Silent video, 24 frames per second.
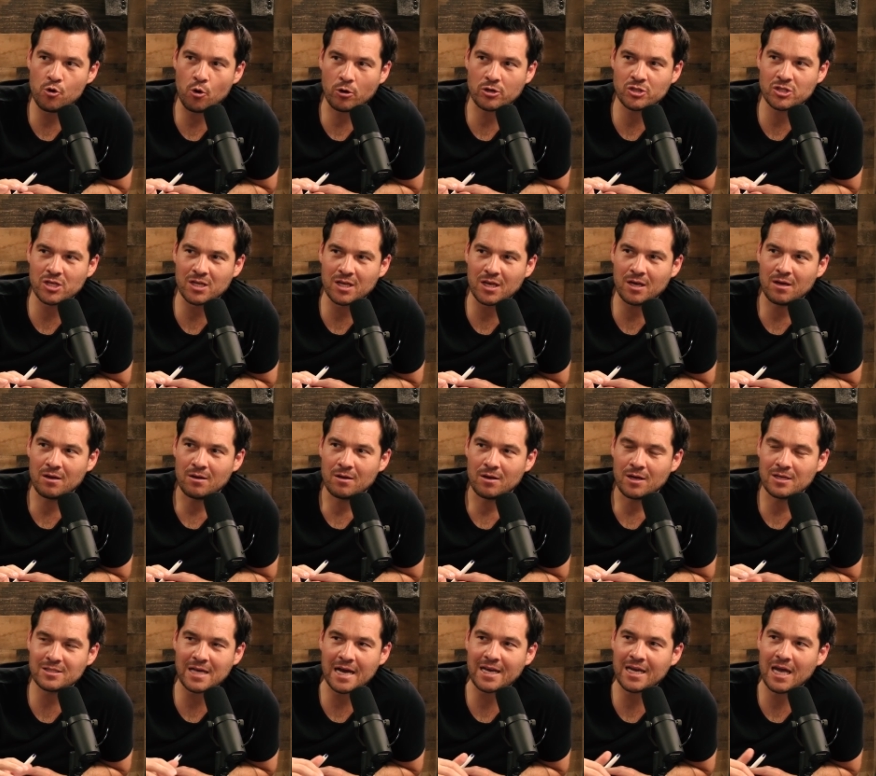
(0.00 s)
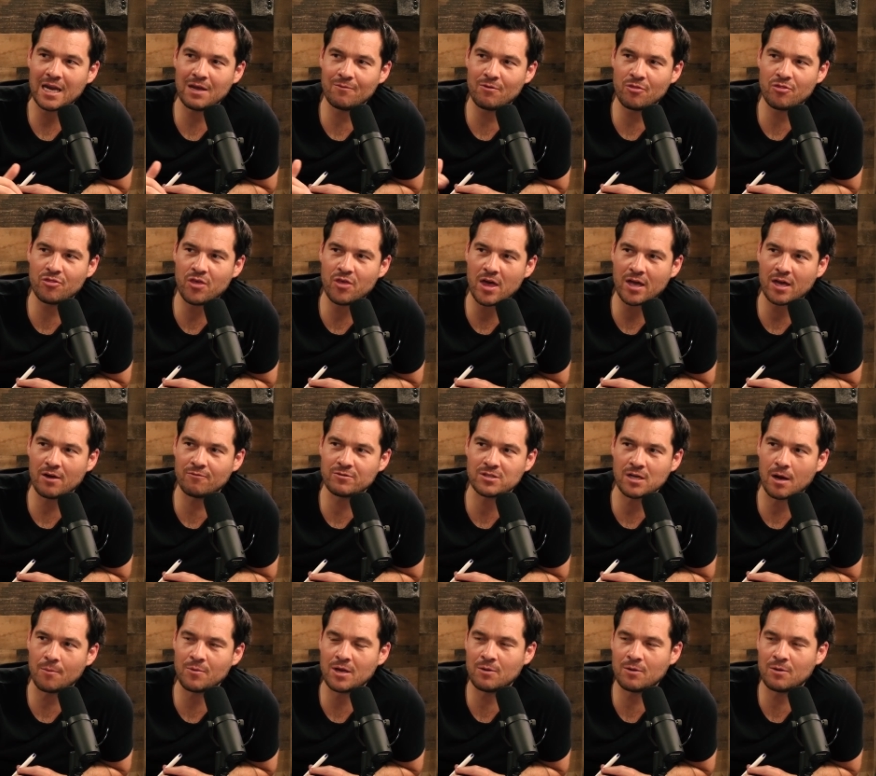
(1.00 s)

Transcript: York City? Because I can't even think of something.